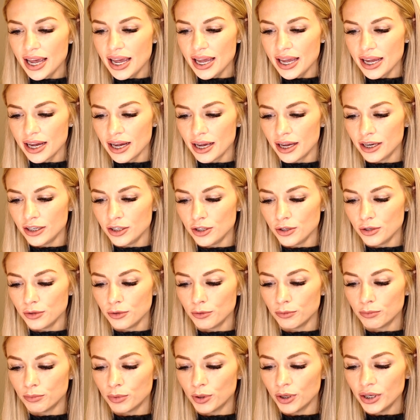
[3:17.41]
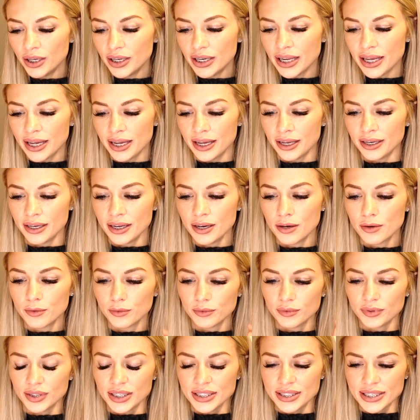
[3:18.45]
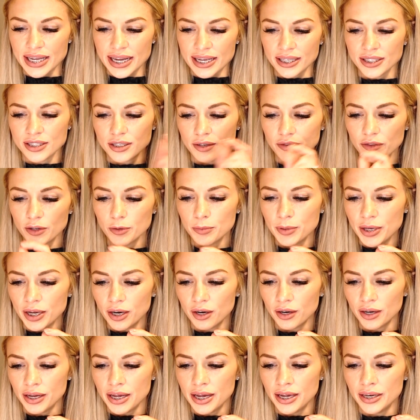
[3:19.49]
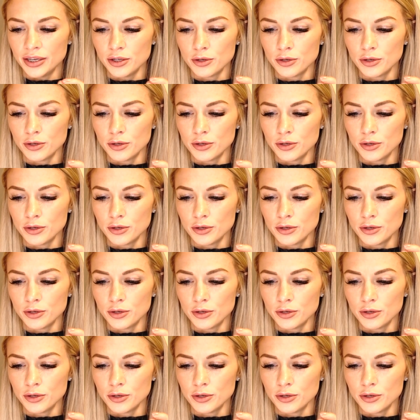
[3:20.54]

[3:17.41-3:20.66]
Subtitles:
and you put in the dates of your period.